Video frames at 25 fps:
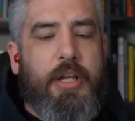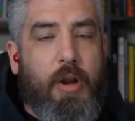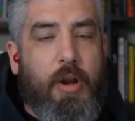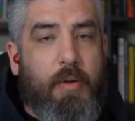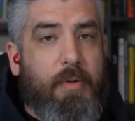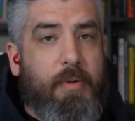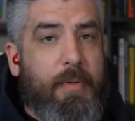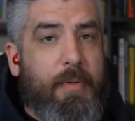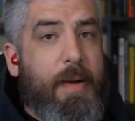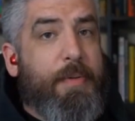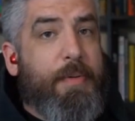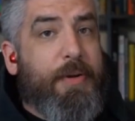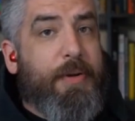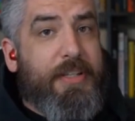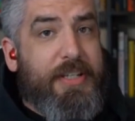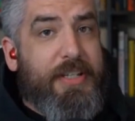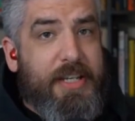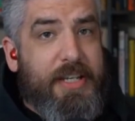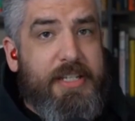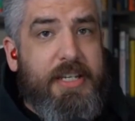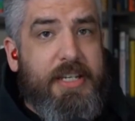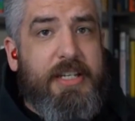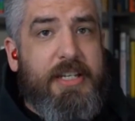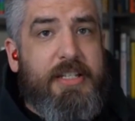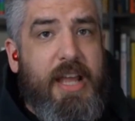know remember
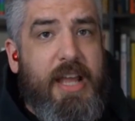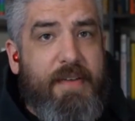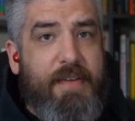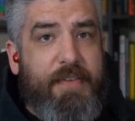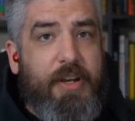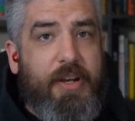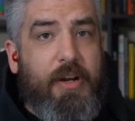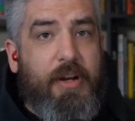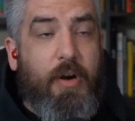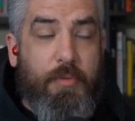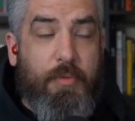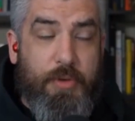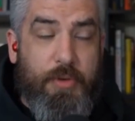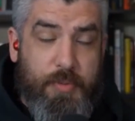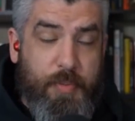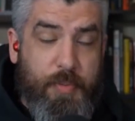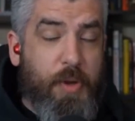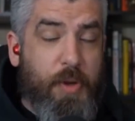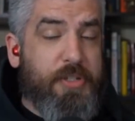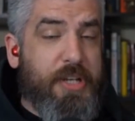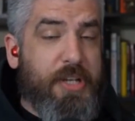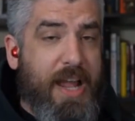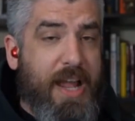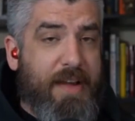Disney is having or was supposed to